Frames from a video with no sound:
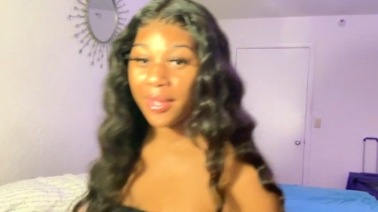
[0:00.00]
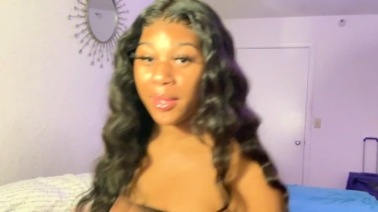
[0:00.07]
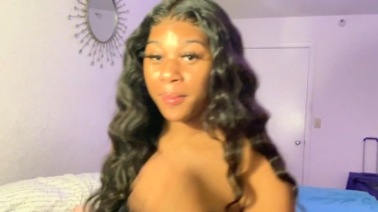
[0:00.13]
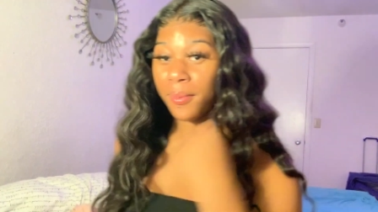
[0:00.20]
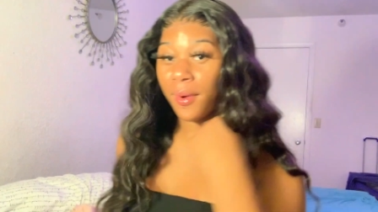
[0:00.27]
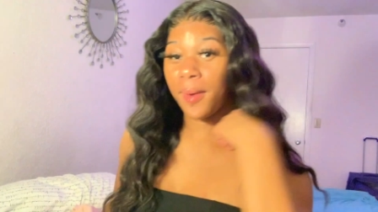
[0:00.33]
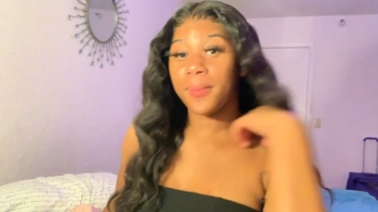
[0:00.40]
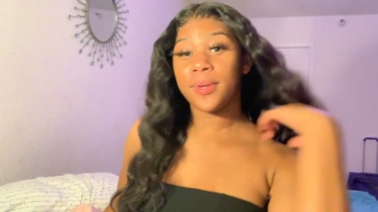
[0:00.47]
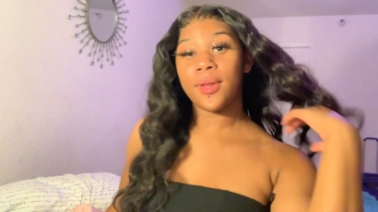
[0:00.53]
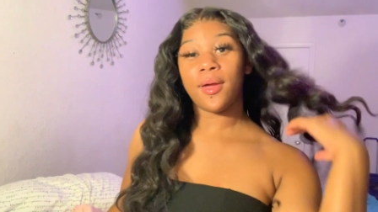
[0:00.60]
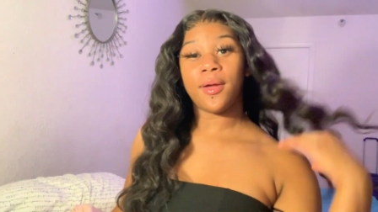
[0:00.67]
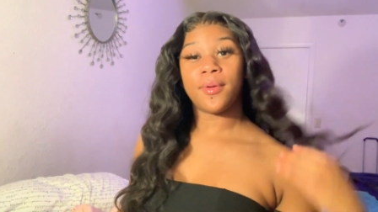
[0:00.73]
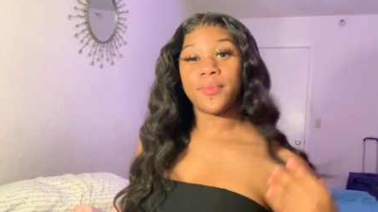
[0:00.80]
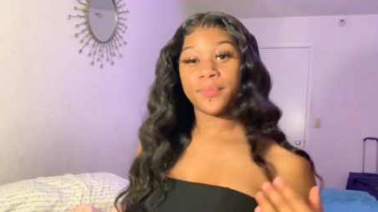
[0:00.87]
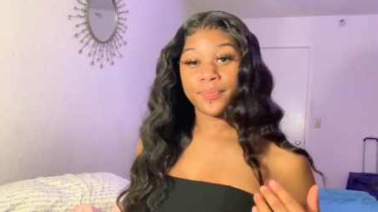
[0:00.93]
like a barbie
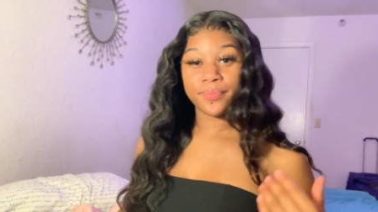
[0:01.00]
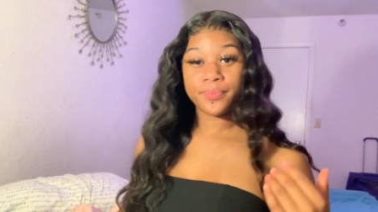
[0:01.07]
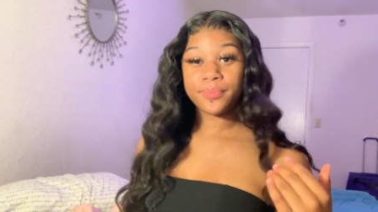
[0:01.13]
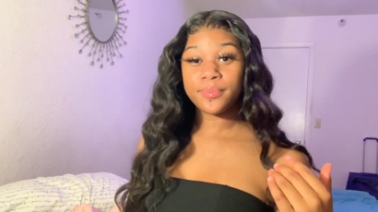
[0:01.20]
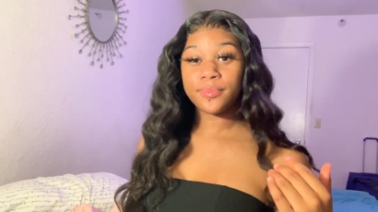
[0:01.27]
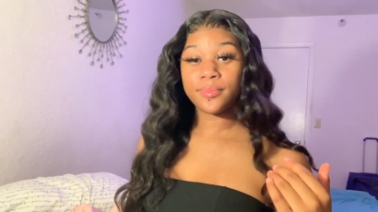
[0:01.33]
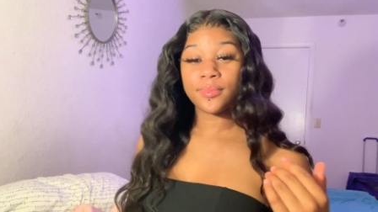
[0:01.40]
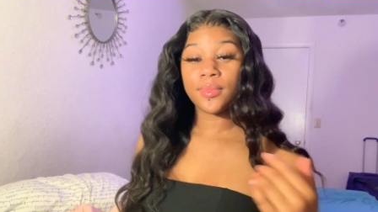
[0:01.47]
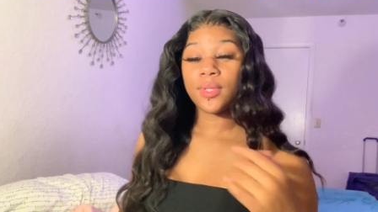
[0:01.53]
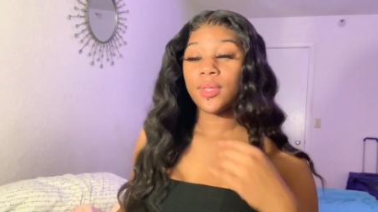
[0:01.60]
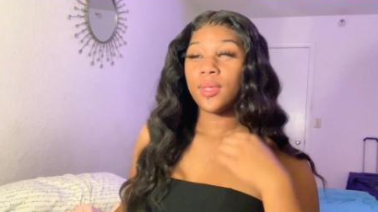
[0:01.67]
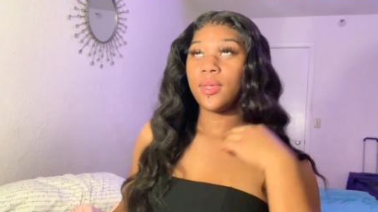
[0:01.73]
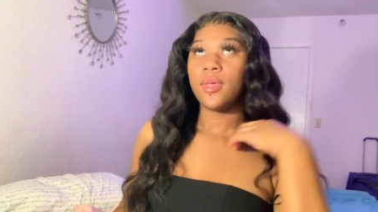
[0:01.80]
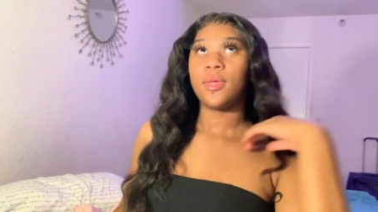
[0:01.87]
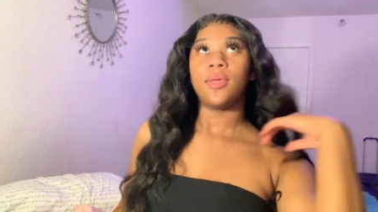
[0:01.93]
doll
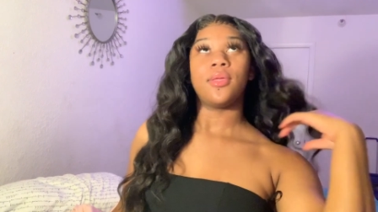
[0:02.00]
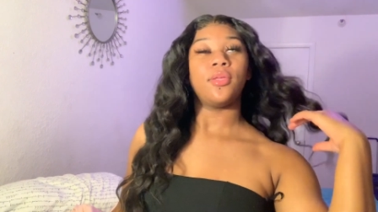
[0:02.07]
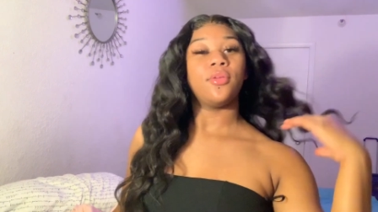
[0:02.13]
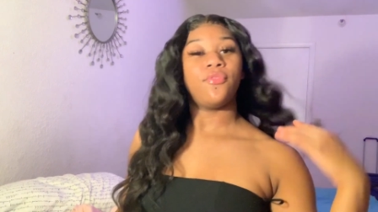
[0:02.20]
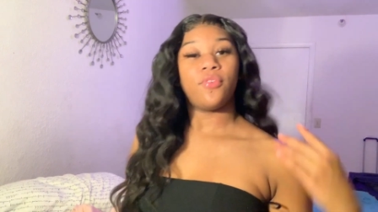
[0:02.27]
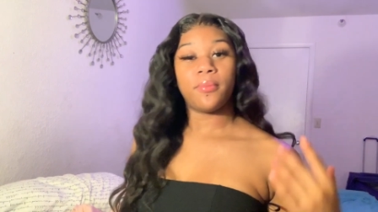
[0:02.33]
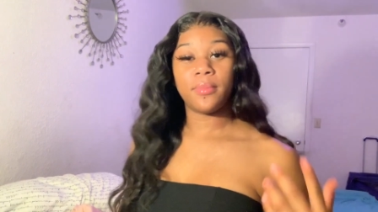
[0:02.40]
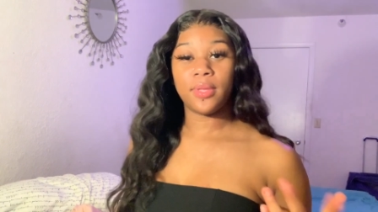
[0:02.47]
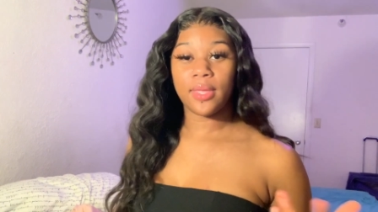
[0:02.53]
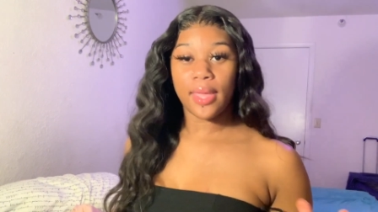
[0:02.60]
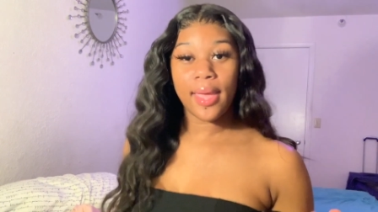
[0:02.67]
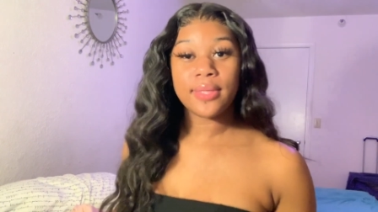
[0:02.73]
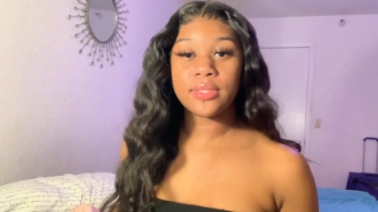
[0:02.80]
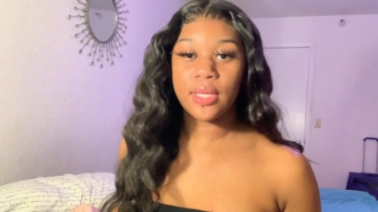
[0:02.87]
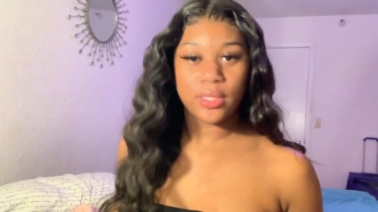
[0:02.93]
you feel me
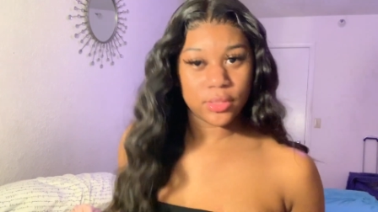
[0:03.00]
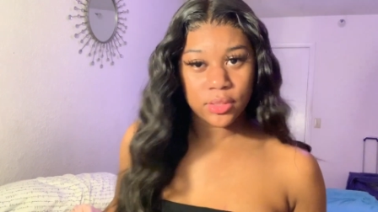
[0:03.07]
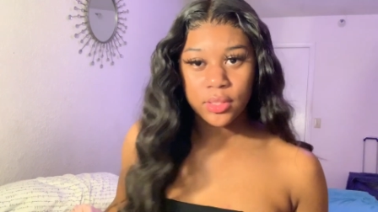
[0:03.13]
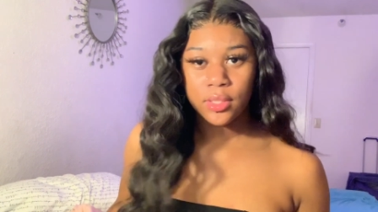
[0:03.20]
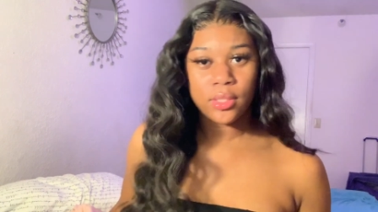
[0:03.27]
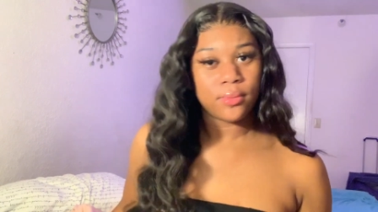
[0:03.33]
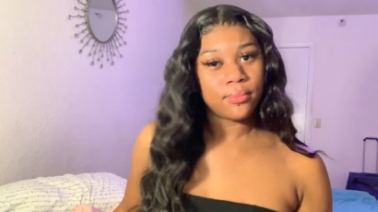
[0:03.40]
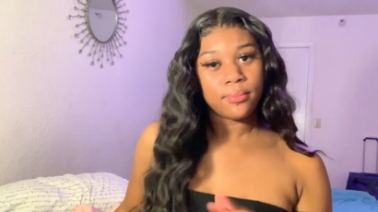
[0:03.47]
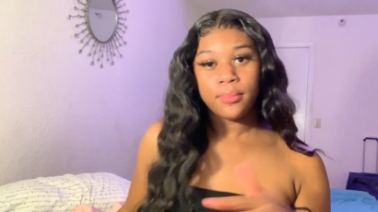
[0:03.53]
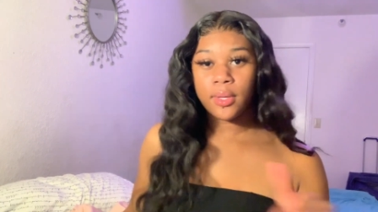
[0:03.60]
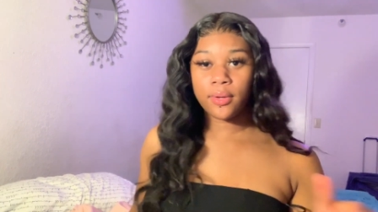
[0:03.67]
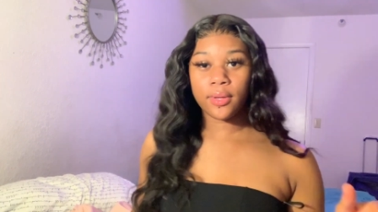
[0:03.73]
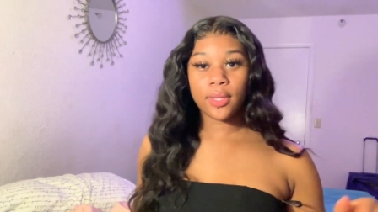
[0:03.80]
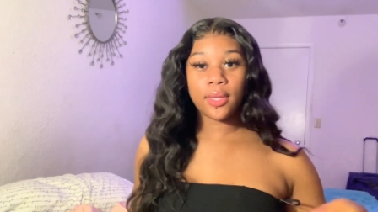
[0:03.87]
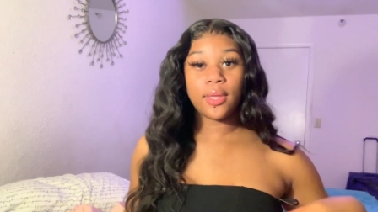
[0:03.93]
as i should
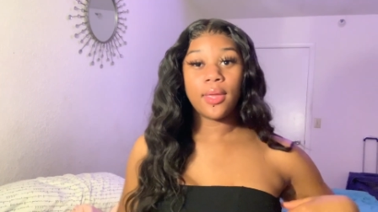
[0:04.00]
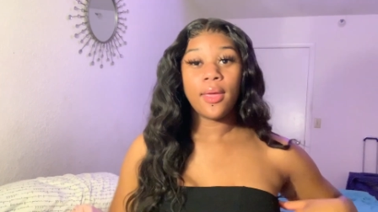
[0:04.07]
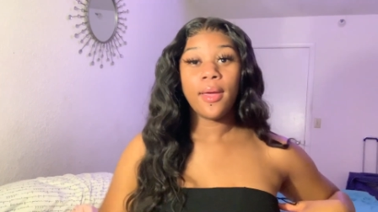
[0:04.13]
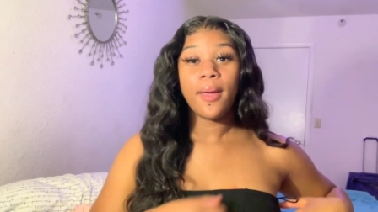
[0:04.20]
period